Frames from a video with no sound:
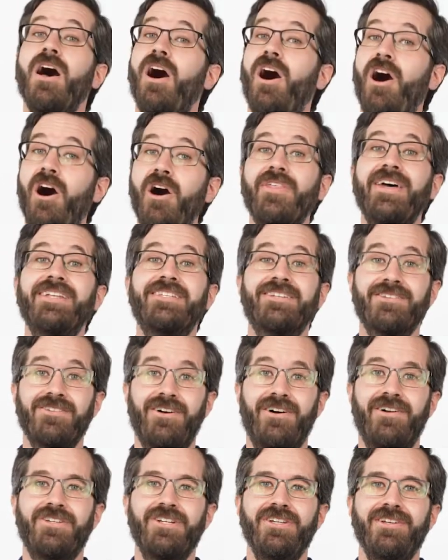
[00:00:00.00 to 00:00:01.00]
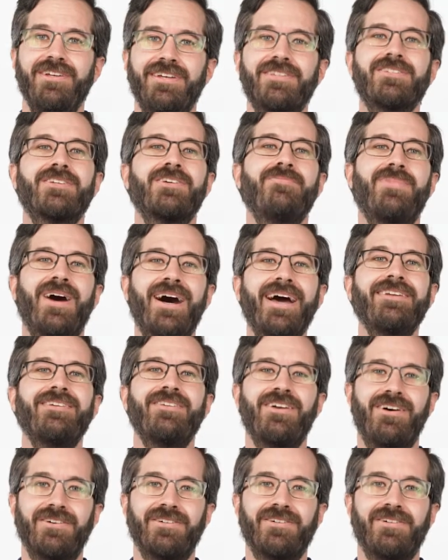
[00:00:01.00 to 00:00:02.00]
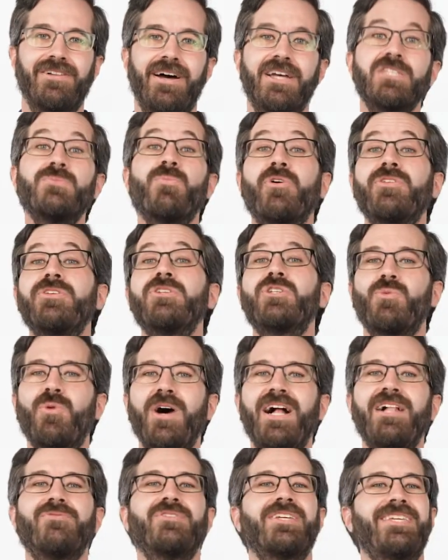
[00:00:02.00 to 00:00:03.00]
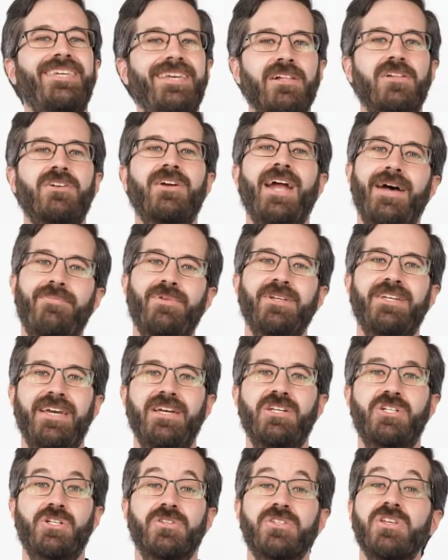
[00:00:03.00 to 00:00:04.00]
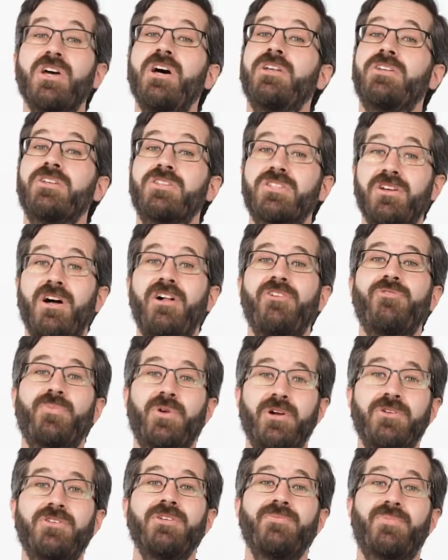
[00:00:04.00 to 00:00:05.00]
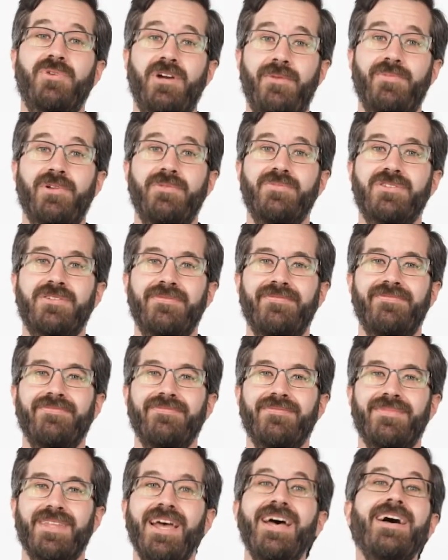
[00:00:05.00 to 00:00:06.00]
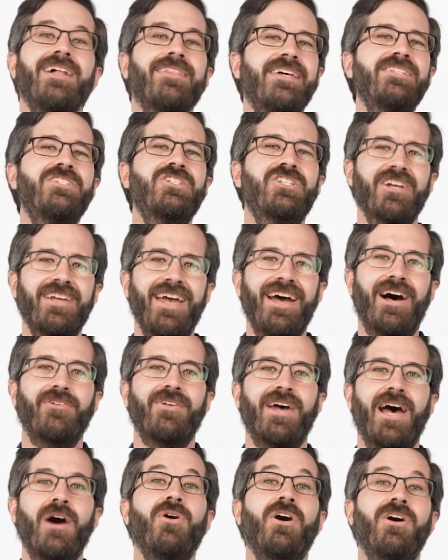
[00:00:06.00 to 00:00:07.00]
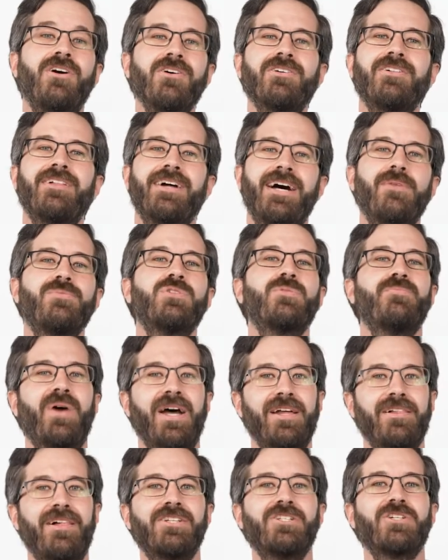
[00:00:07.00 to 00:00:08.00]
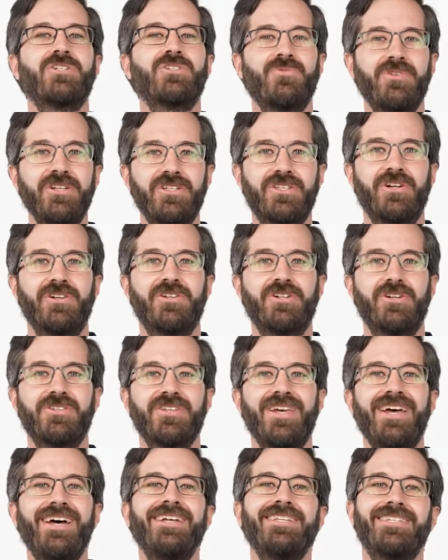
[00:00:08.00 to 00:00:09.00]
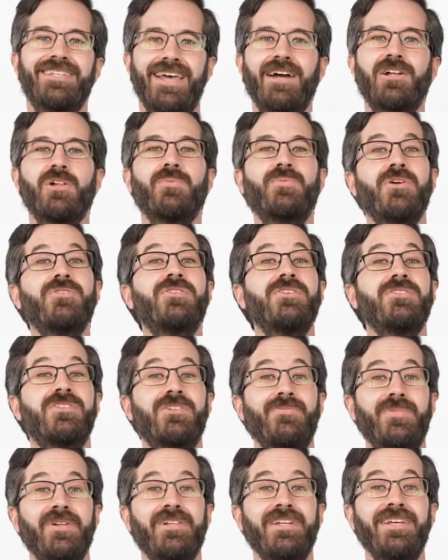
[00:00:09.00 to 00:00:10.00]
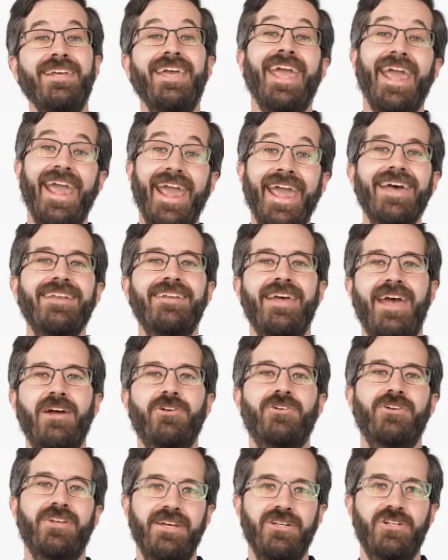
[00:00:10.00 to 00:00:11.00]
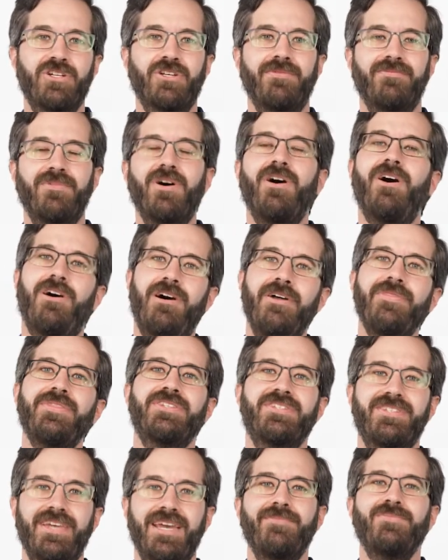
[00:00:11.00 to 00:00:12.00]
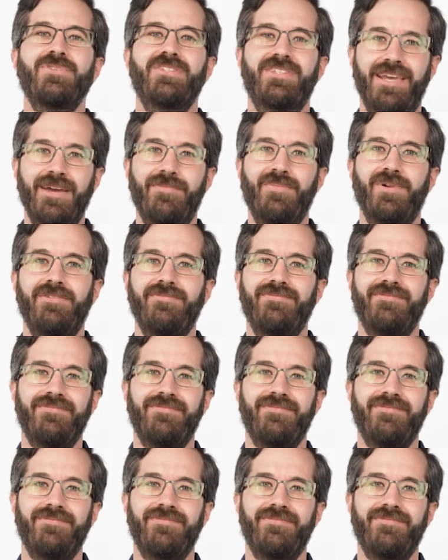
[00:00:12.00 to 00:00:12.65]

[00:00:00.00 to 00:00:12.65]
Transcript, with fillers: All that technology is combined in UNCLE as more than 12 killer applications to solve protein problems. Let's check out how Uncle helps biologics researchers tackle protein stability and aggregation on the same sample.